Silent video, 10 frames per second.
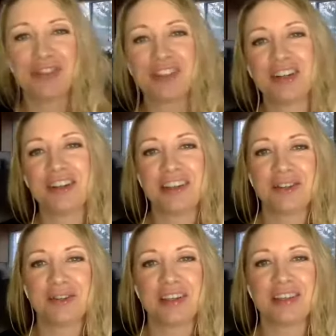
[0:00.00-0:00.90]
sharing
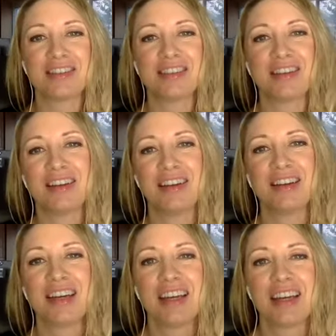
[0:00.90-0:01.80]
that with us. And
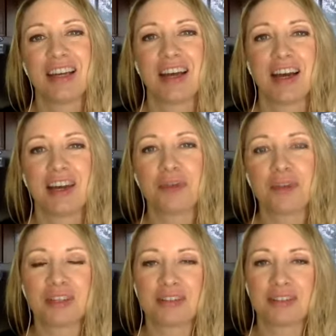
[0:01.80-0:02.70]
I don't
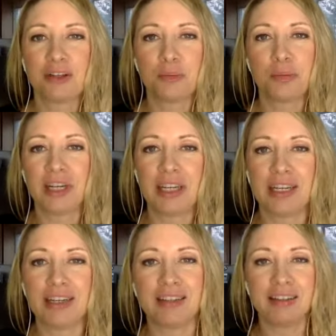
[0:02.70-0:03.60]
want to
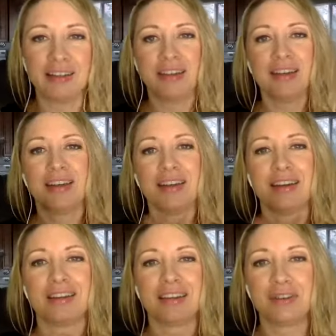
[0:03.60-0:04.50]
celebrate in
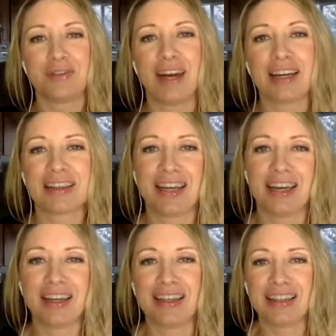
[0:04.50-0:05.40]
the fact
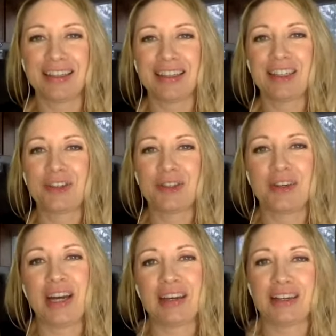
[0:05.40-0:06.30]
that you know you
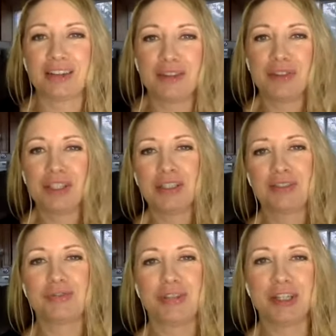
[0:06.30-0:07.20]
had 11
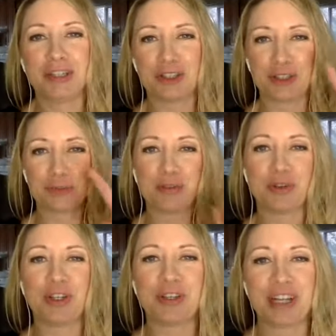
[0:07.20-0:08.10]
failures
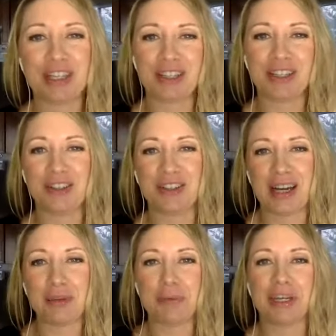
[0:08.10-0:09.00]
before you got to your
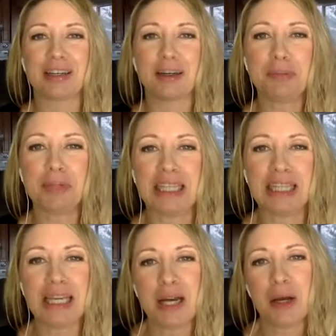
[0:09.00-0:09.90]
epic
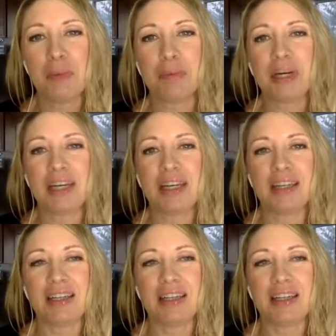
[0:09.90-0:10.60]
company, but